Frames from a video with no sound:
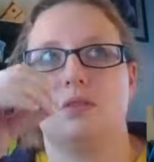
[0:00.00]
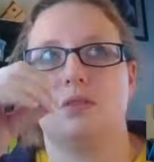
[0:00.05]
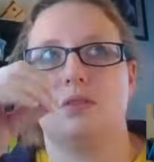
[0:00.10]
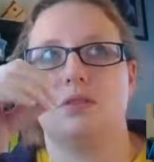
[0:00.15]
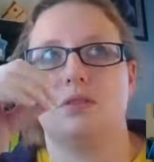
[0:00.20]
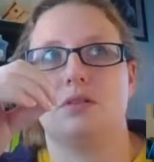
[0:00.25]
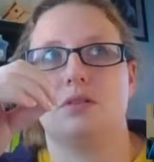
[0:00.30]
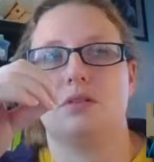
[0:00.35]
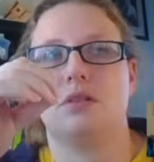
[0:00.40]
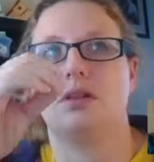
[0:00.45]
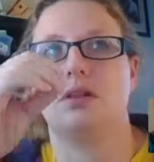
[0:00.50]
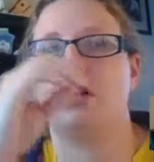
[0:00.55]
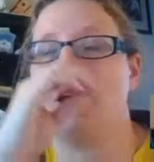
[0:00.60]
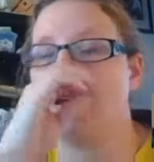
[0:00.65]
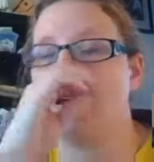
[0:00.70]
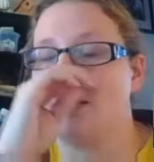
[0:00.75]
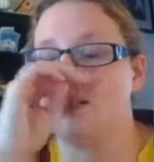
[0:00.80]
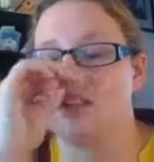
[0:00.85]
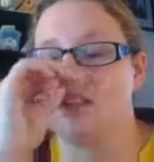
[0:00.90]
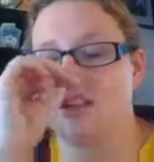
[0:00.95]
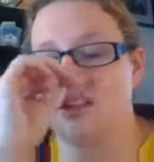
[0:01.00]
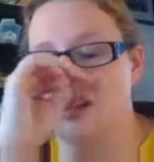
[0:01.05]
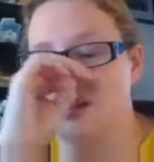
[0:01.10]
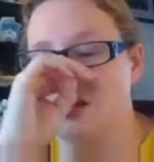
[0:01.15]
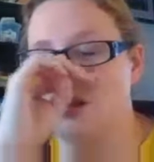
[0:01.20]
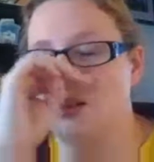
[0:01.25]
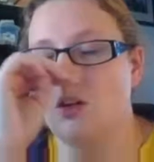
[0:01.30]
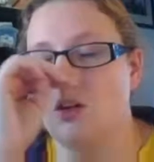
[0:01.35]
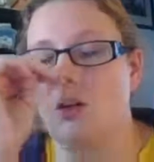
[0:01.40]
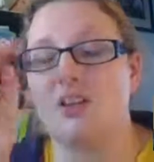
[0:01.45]
to get the
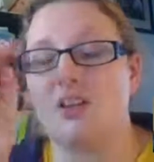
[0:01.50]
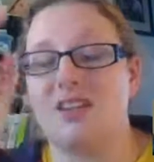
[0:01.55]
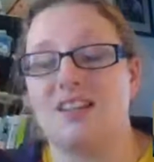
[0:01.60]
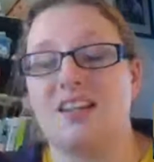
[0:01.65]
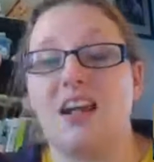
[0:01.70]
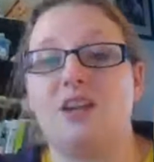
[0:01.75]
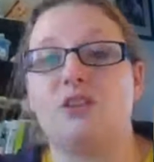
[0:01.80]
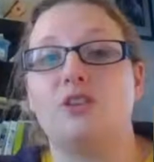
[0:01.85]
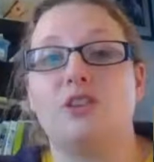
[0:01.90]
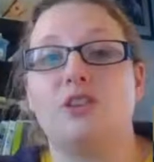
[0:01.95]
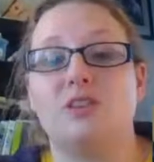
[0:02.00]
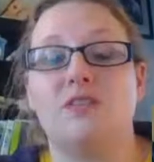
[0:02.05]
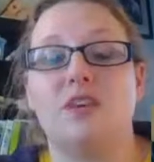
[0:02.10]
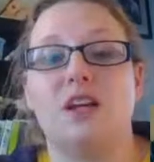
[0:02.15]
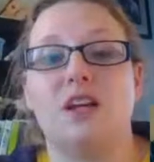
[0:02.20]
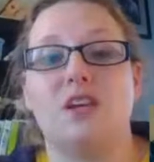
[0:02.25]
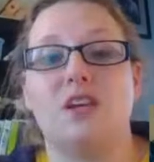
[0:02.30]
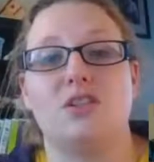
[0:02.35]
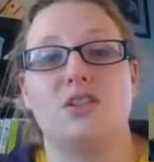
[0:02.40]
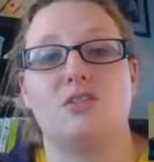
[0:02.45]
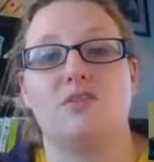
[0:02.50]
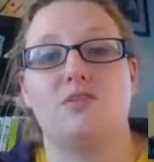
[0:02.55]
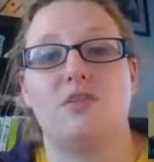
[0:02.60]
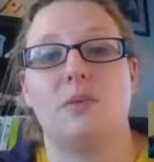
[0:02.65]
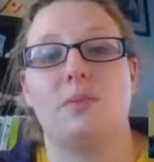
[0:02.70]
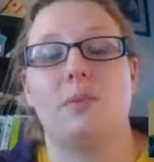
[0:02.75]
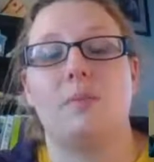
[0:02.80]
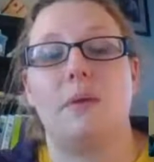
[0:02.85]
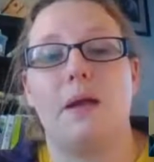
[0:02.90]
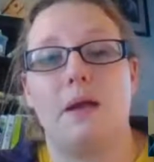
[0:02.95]
z or the standard deviation from
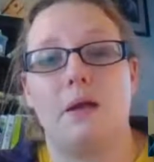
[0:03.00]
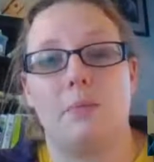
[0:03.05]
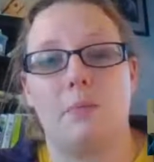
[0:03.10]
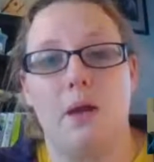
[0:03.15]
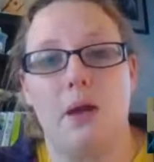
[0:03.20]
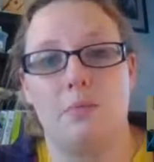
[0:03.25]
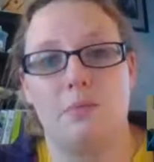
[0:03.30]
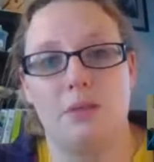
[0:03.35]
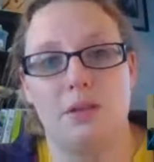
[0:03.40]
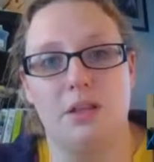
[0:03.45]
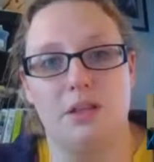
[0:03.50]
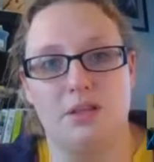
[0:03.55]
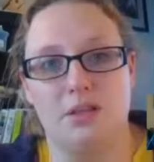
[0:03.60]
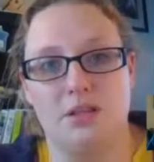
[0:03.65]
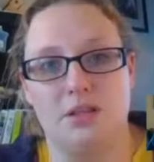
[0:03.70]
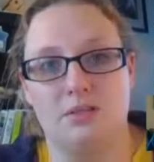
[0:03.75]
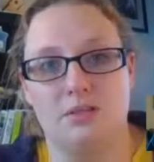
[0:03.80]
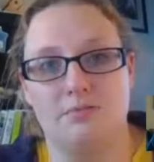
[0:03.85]
the parent population.